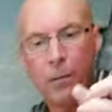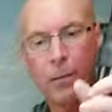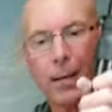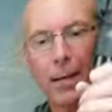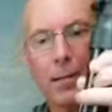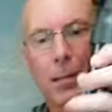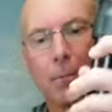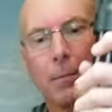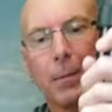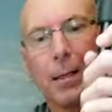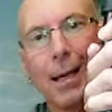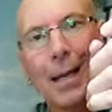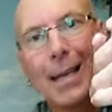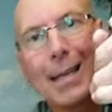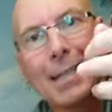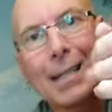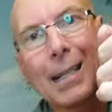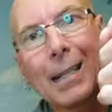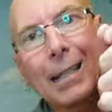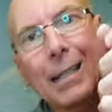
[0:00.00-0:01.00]
You've got some
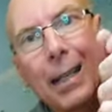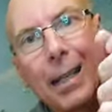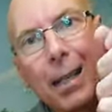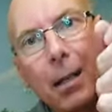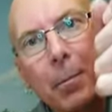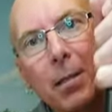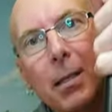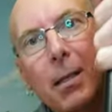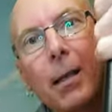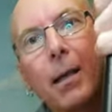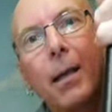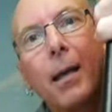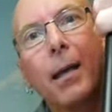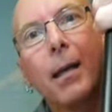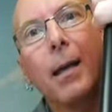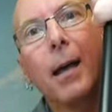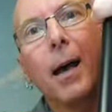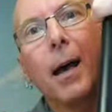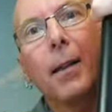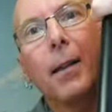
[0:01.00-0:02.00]
nice clamps
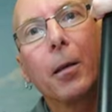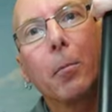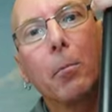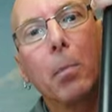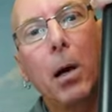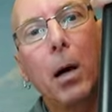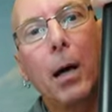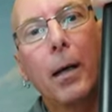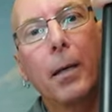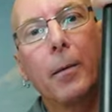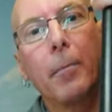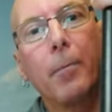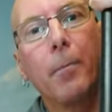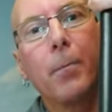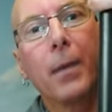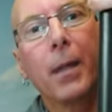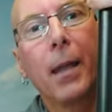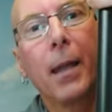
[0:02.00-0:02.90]
on the bottom